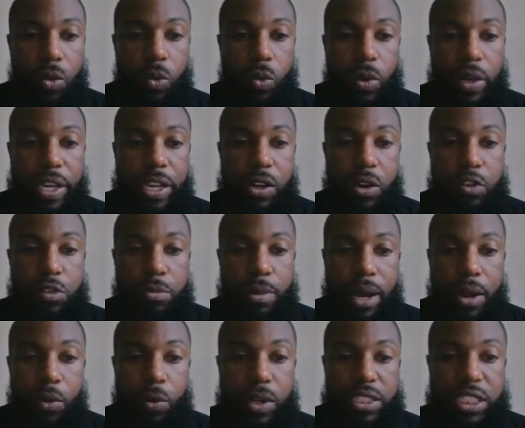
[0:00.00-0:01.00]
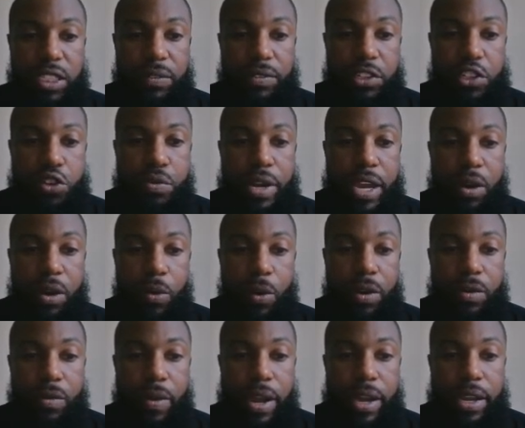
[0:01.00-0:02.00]
He knows about the 172
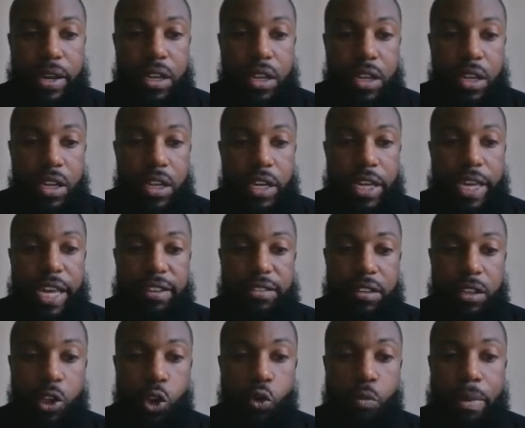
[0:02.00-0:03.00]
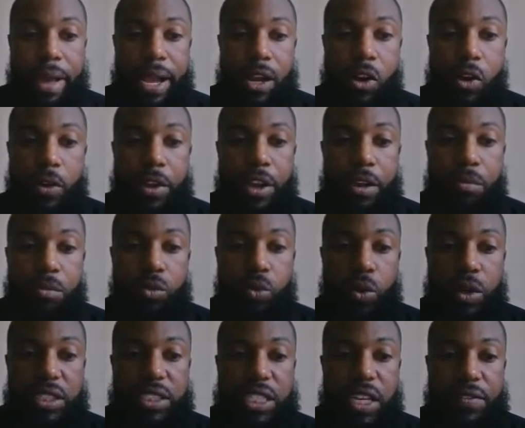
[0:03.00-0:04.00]
network, right? He has a loopback on him,
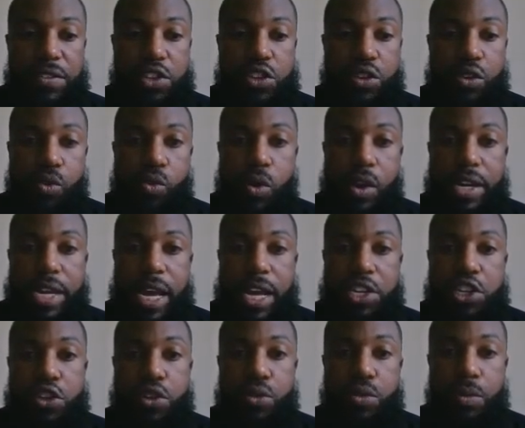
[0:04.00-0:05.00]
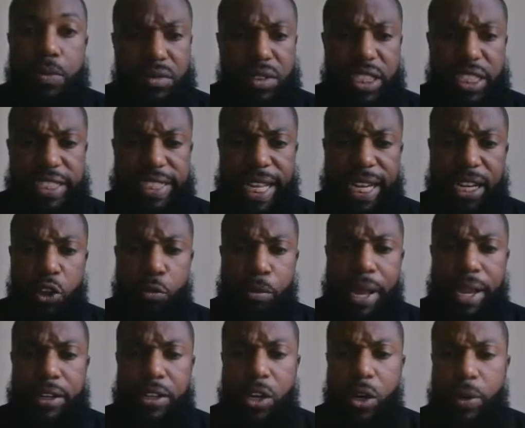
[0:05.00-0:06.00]
172.1.2. Is that a
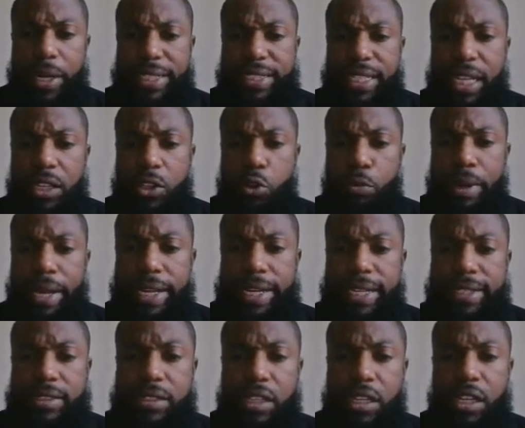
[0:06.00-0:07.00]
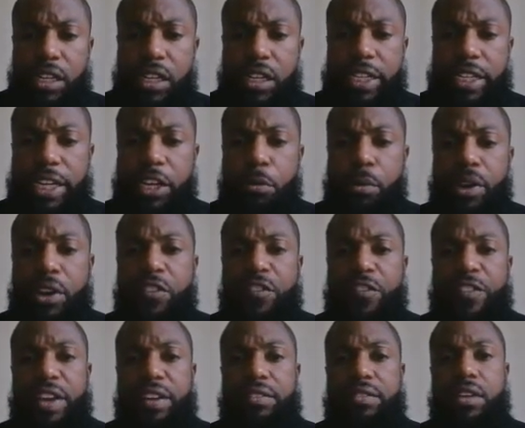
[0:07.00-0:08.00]
loopback? No, that's not a loopback. That's a gigabit
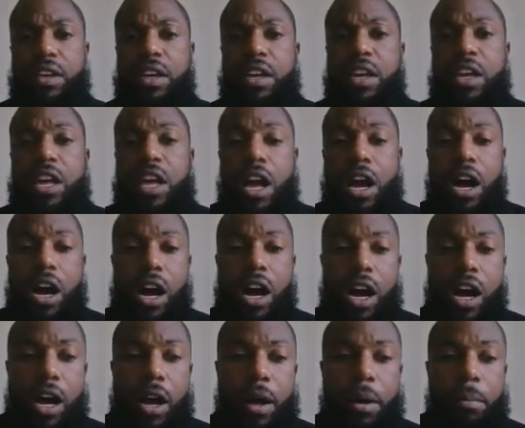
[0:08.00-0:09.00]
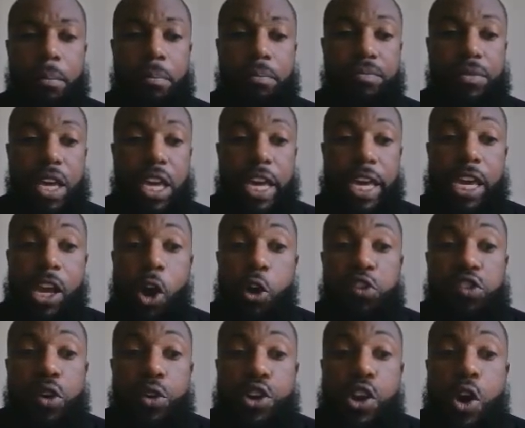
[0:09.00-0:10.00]
interface. He
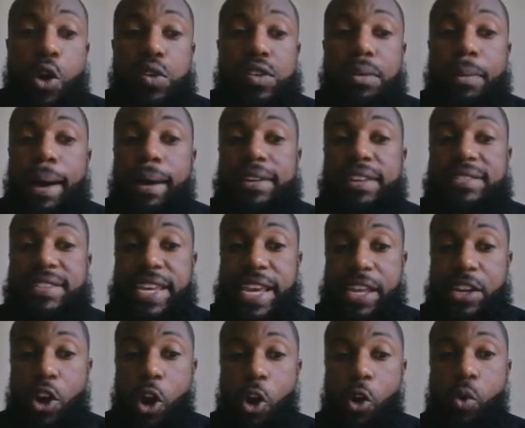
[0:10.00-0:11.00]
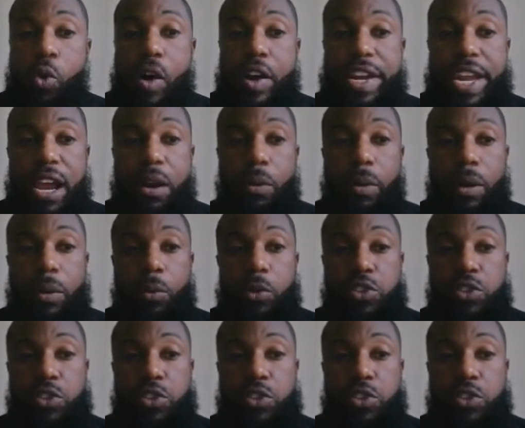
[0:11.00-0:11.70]
also knows about the 1001 network.